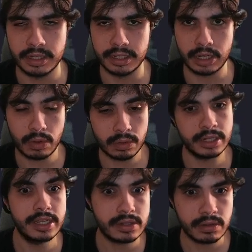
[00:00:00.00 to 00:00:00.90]
Conan
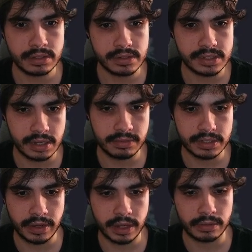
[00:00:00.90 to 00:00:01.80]
is going to save
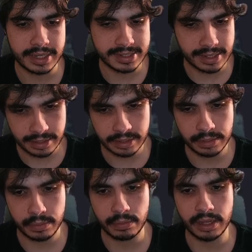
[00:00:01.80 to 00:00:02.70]
this file
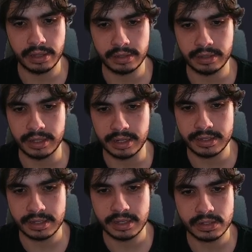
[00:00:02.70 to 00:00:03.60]
exactly where it
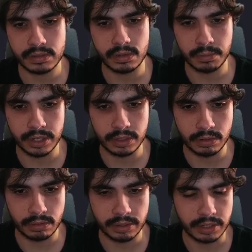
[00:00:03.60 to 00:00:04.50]
is here. So in
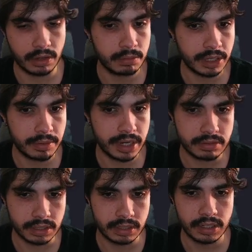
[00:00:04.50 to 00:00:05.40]
your home
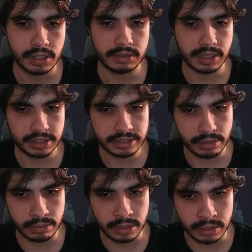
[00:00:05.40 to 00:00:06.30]
directory,
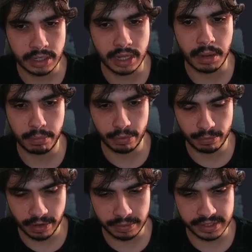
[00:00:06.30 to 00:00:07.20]
-Conan and
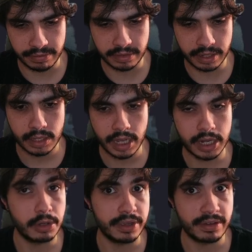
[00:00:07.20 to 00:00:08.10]
profiles after that, and
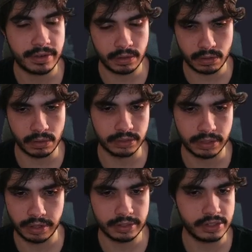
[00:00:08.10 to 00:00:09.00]
it'll be a file called
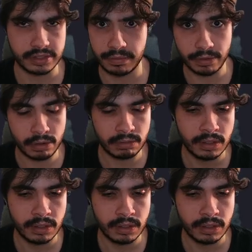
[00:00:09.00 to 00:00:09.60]
just default.